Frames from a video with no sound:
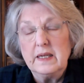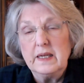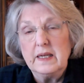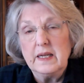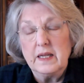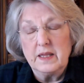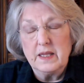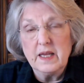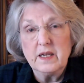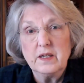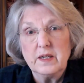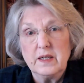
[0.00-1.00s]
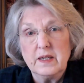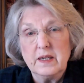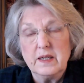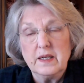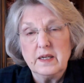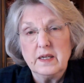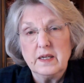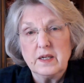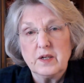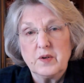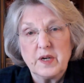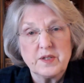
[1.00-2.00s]
And then
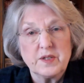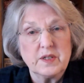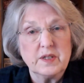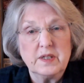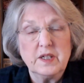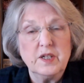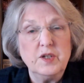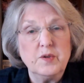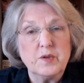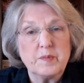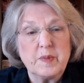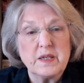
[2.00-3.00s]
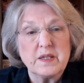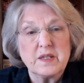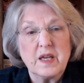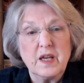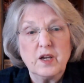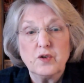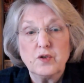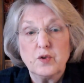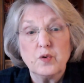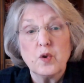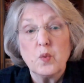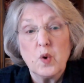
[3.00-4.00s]
Christ continues by saying, "To
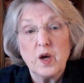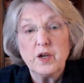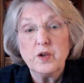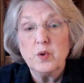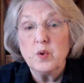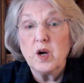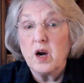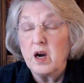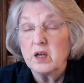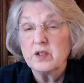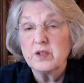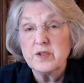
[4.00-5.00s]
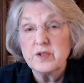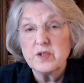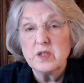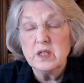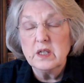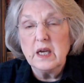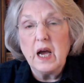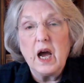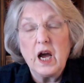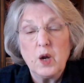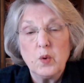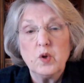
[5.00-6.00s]
the one who conquers,
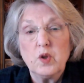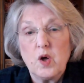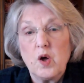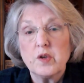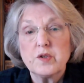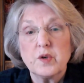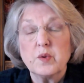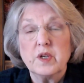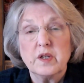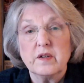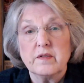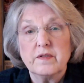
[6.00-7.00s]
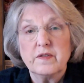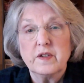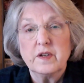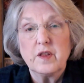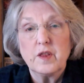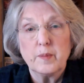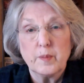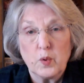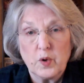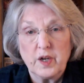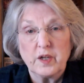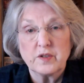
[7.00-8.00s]
I will also give the
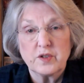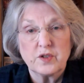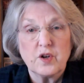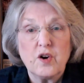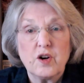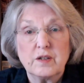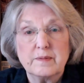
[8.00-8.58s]
morning star."